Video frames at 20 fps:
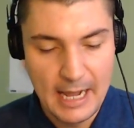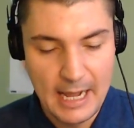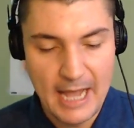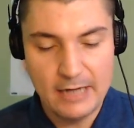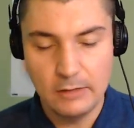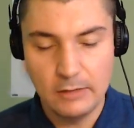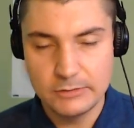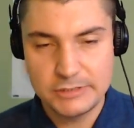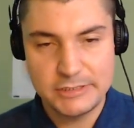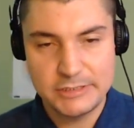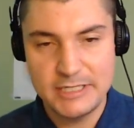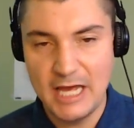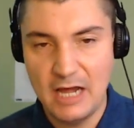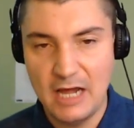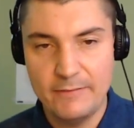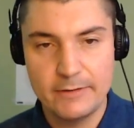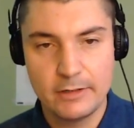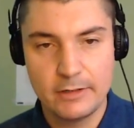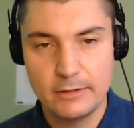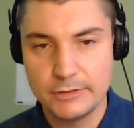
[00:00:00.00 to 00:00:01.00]
I don't see
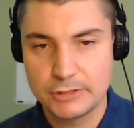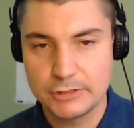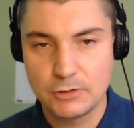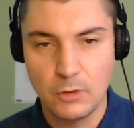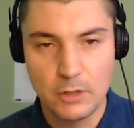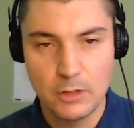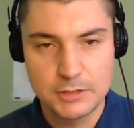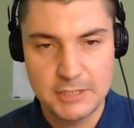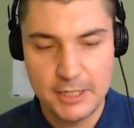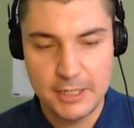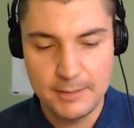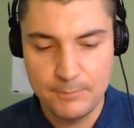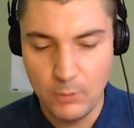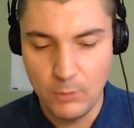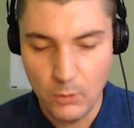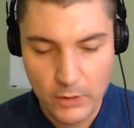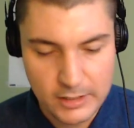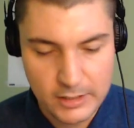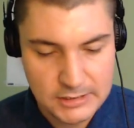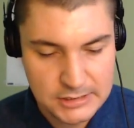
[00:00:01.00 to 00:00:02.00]
how they're going to score a ton of
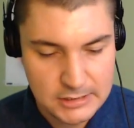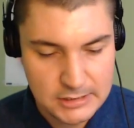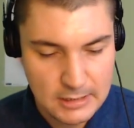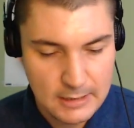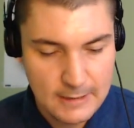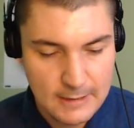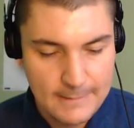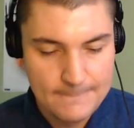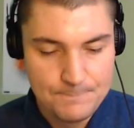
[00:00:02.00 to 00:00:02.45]
points.